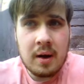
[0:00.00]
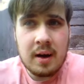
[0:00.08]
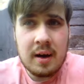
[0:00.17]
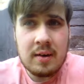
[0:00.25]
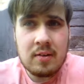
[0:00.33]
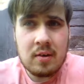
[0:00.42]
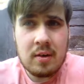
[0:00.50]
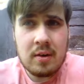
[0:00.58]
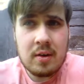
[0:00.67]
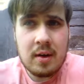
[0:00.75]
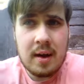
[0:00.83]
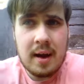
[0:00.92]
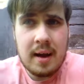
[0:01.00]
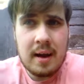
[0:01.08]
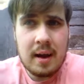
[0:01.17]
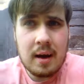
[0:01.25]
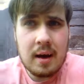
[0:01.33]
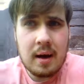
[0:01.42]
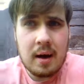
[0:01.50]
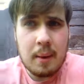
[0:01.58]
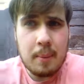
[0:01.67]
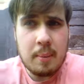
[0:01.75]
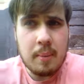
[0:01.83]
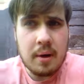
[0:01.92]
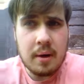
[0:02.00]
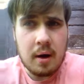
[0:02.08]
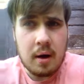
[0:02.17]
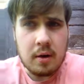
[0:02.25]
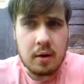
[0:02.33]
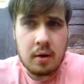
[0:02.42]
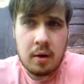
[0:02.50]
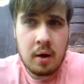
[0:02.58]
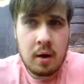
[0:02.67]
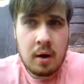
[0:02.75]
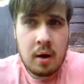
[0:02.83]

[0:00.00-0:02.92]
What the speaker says: Hi guys, today I'm in my garden.